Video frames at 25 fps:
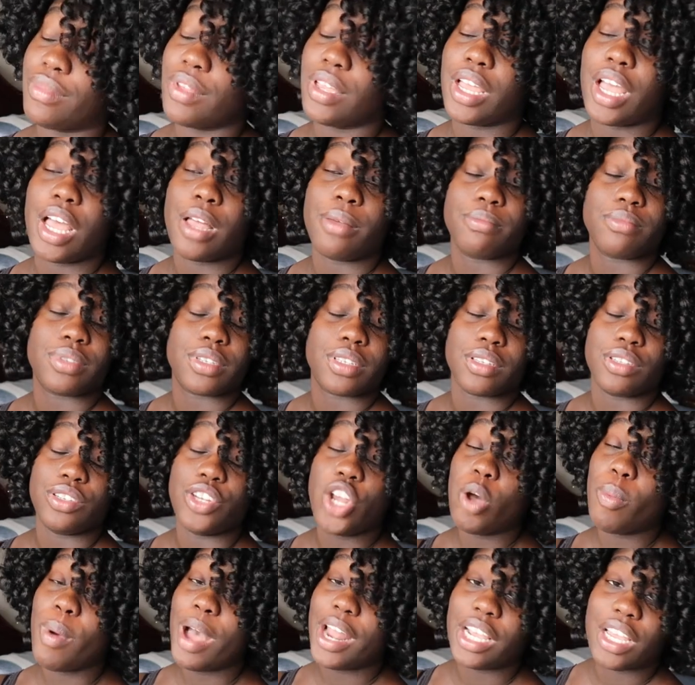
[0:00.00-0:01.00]
I,
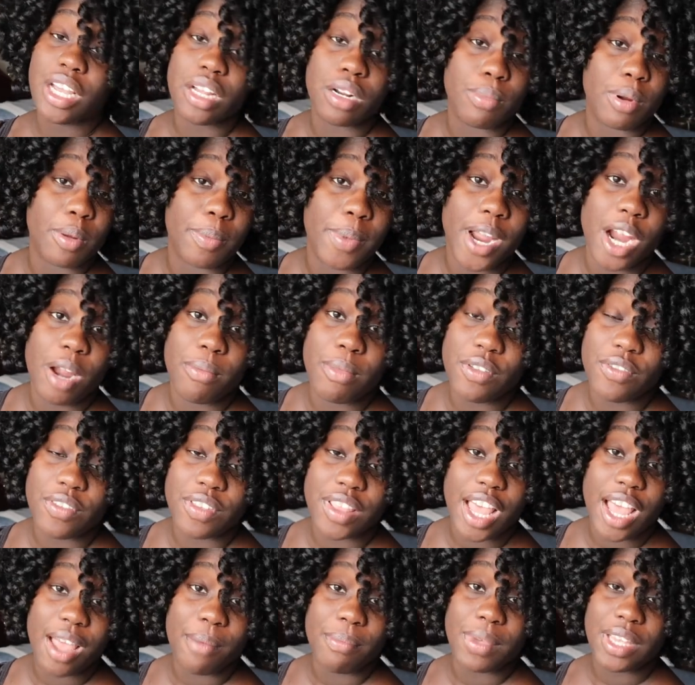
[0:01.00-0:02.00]
nobody could have prepared me for
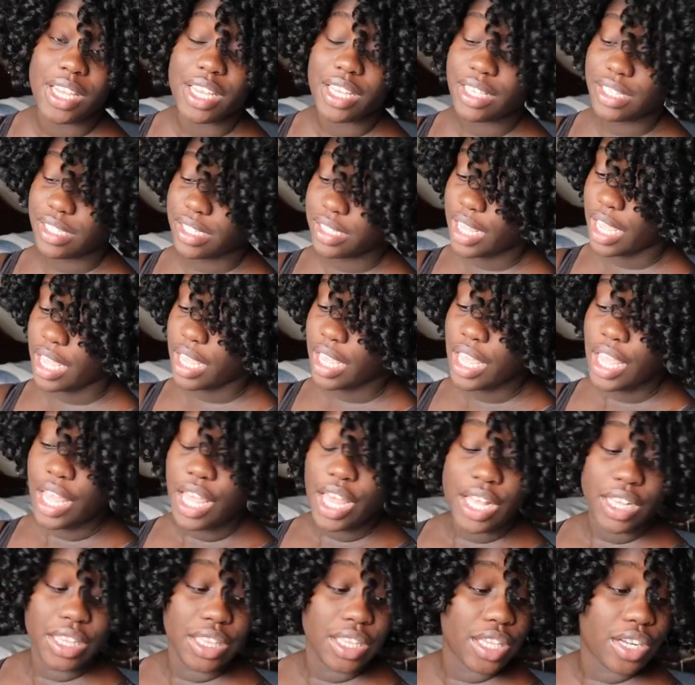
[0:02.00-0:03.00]
that because like
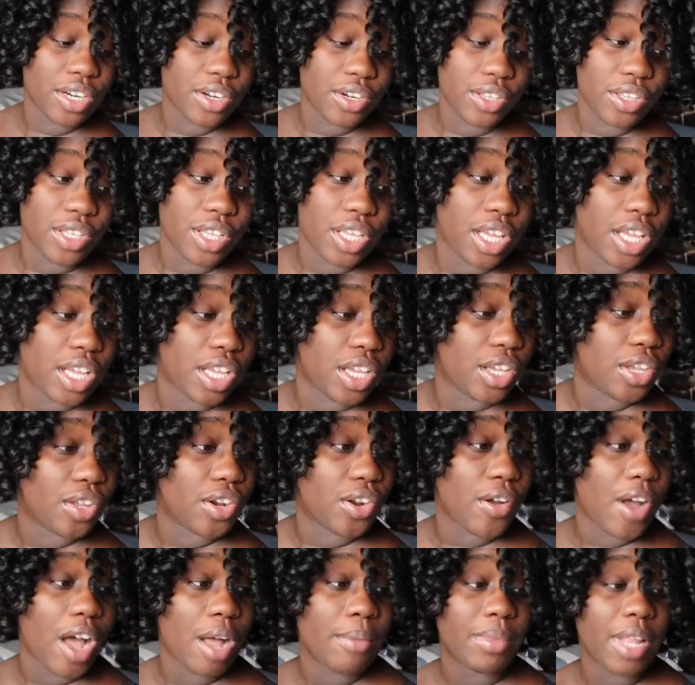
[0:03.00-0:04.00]
literally you
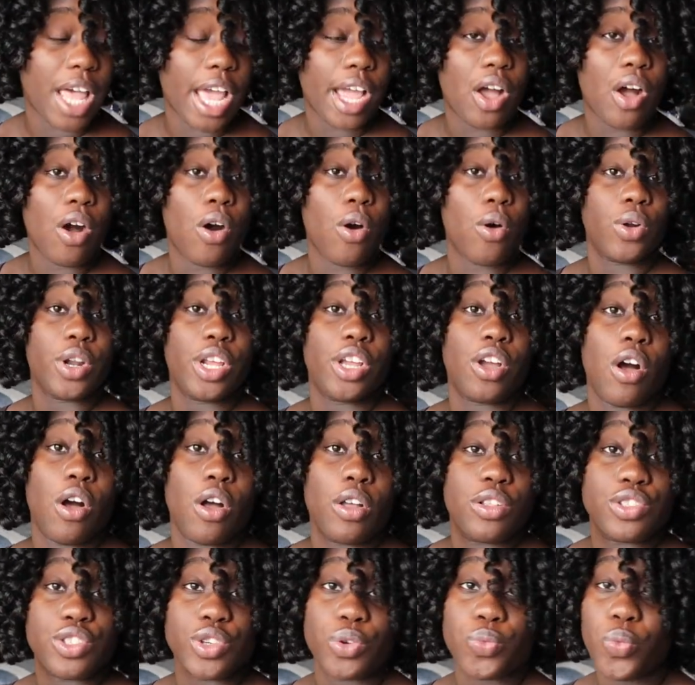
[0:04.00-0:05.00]
know i'm like holding
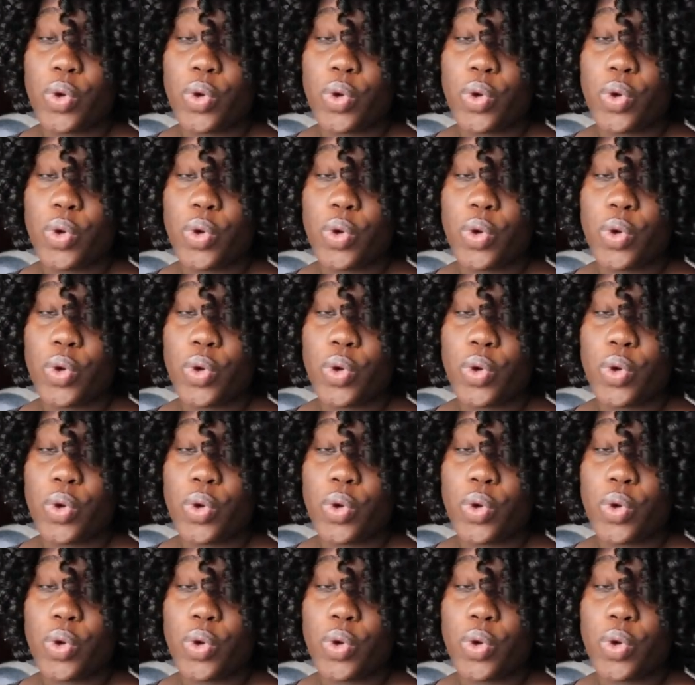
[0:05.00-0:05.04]
on to